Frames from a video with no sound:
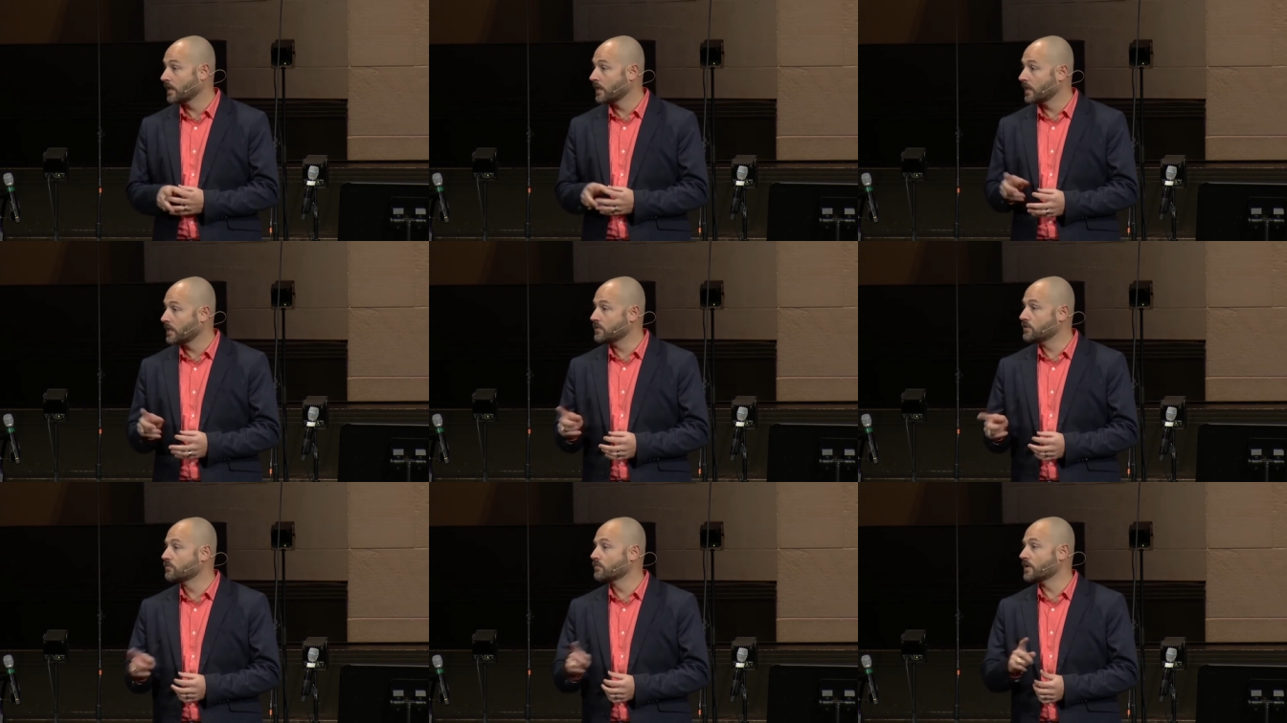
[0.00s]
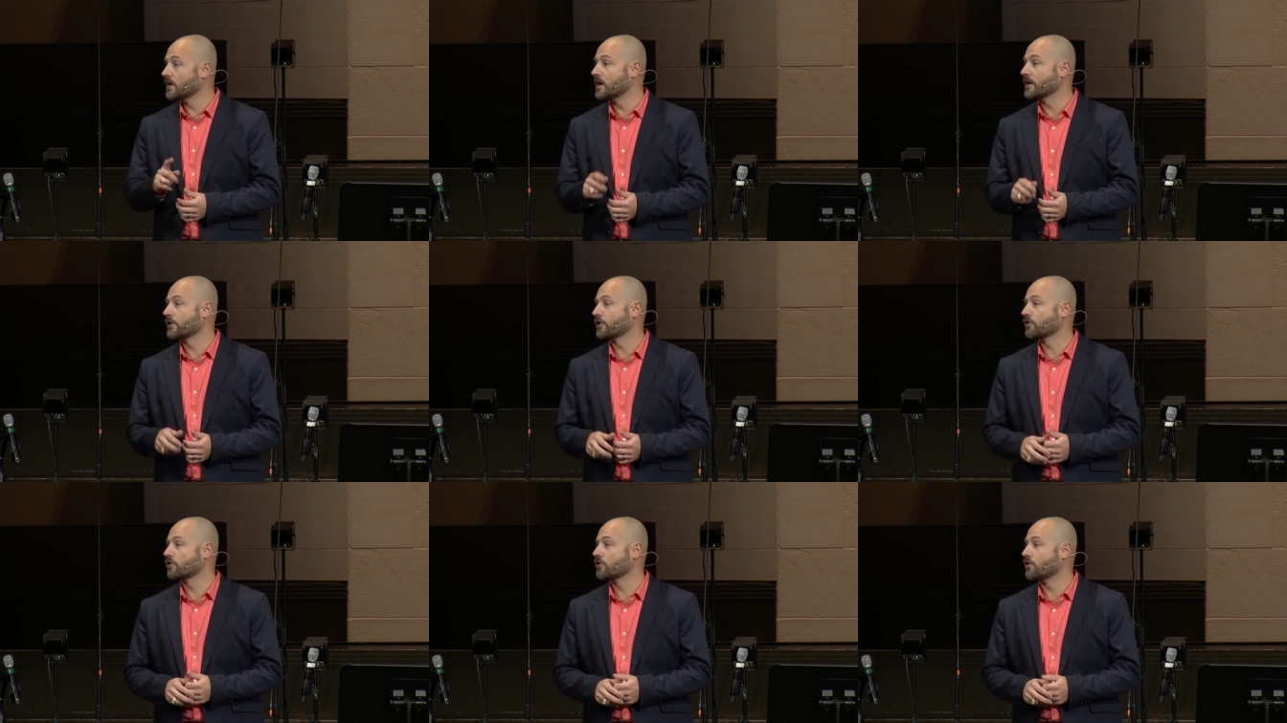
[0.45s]
And you and I
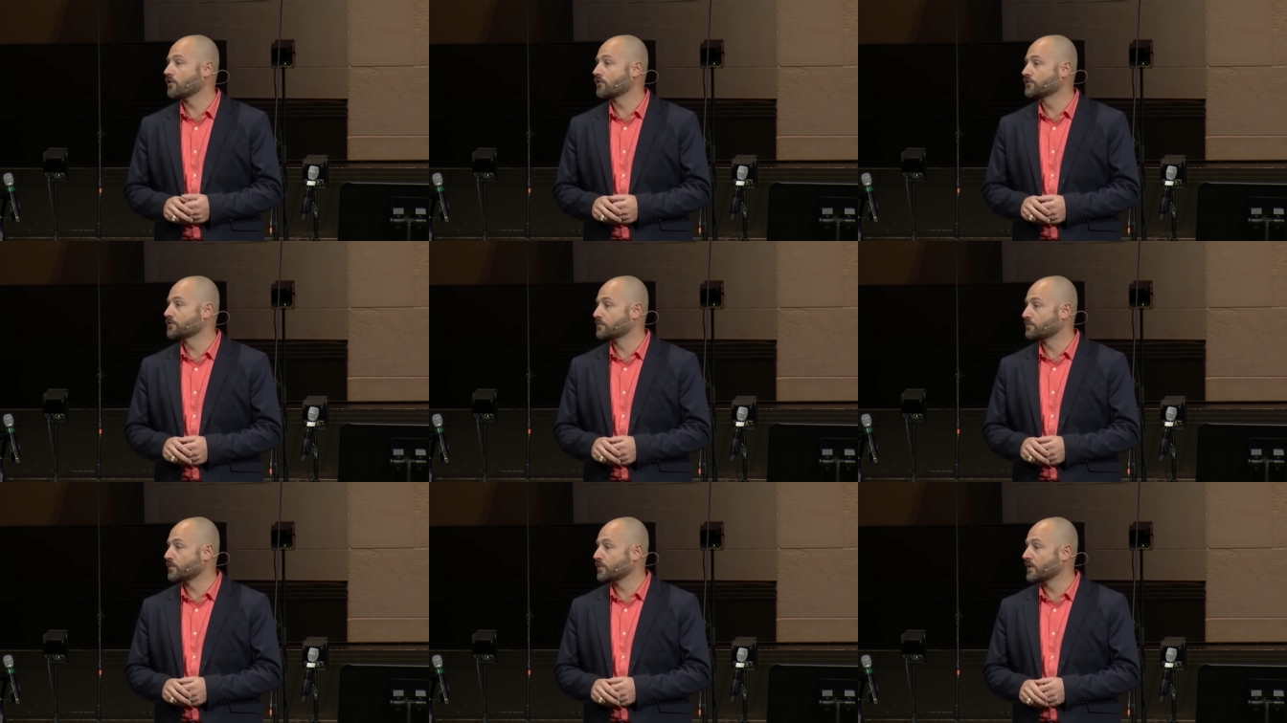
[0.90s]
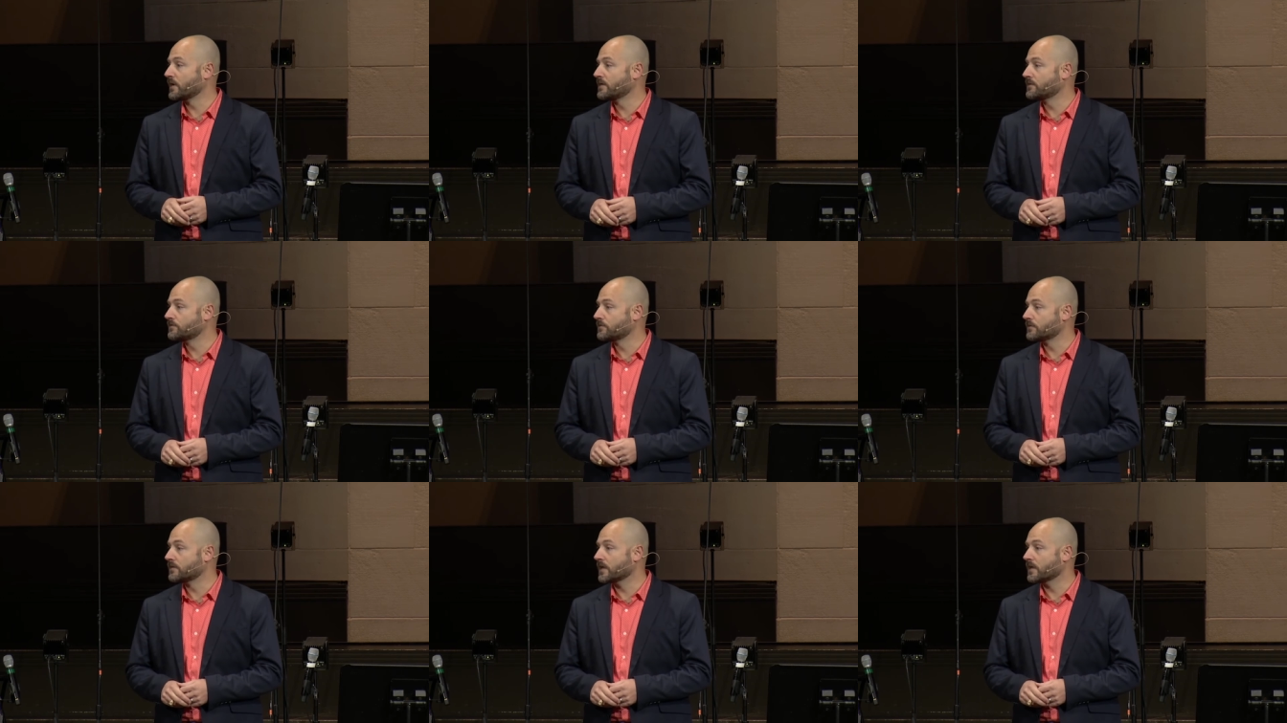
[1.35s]
are called to pray
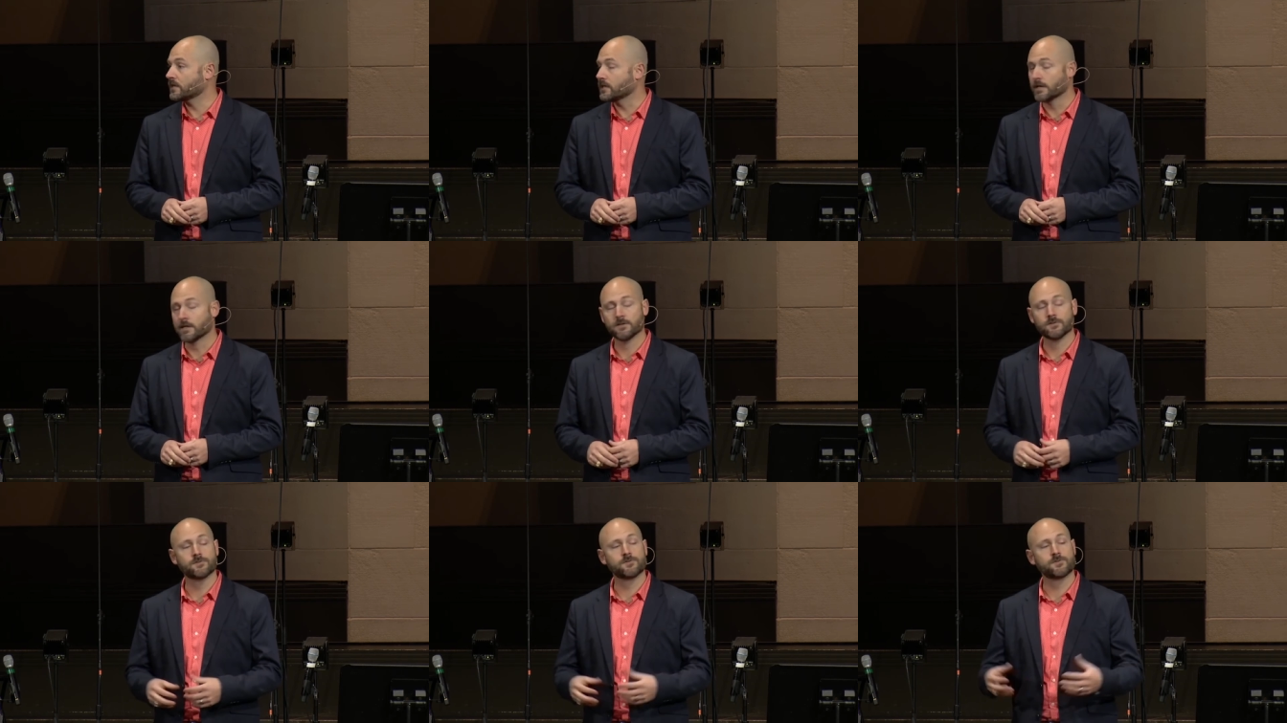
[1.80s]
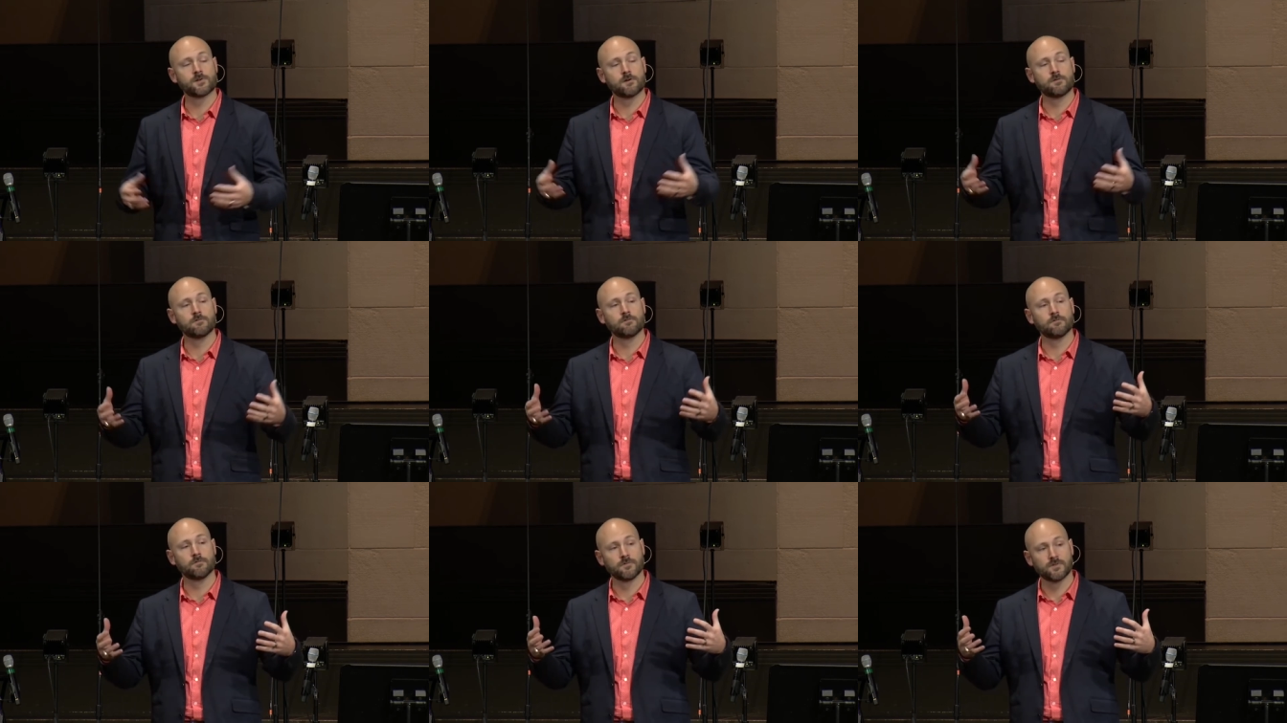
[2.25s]
to that end.
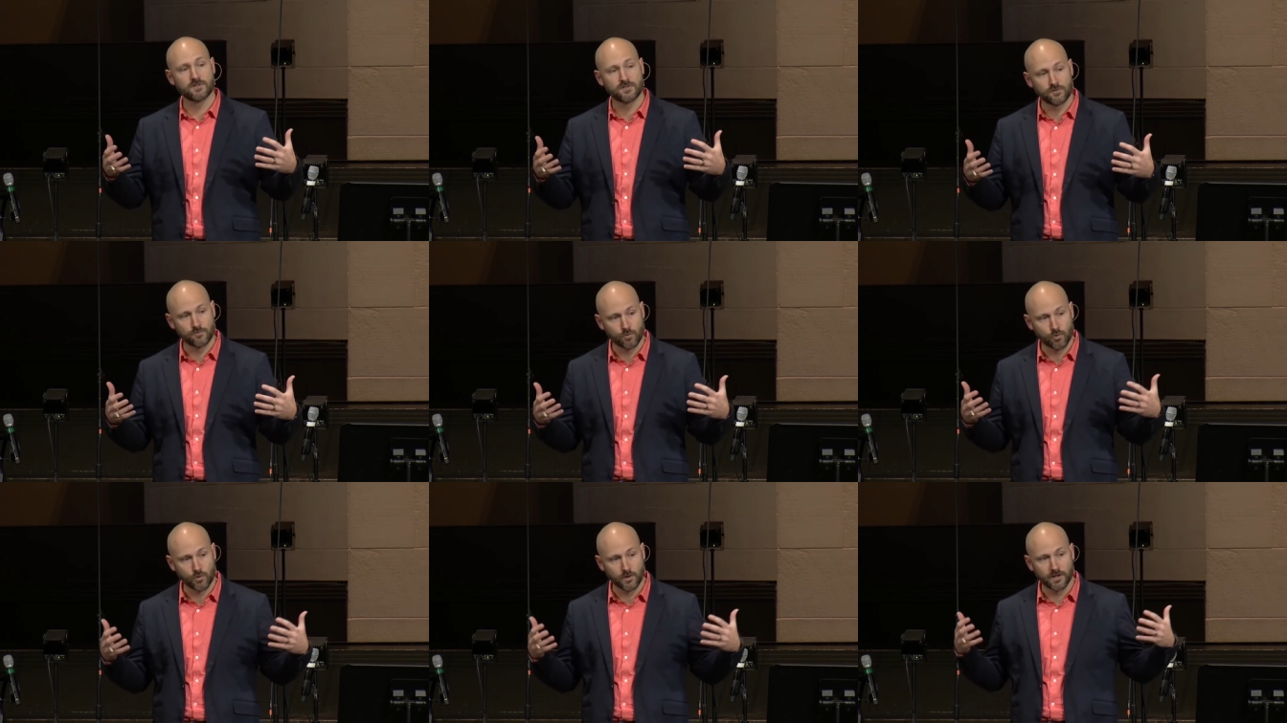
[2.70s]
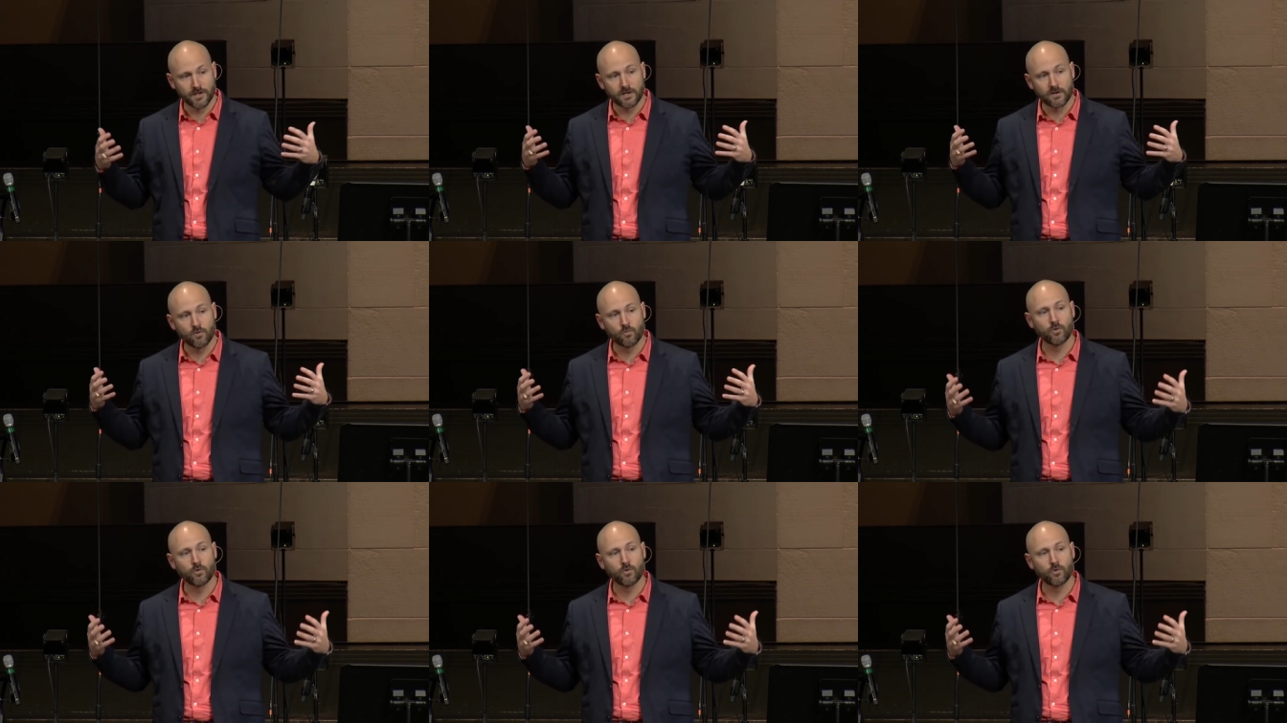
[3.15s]
So this morning.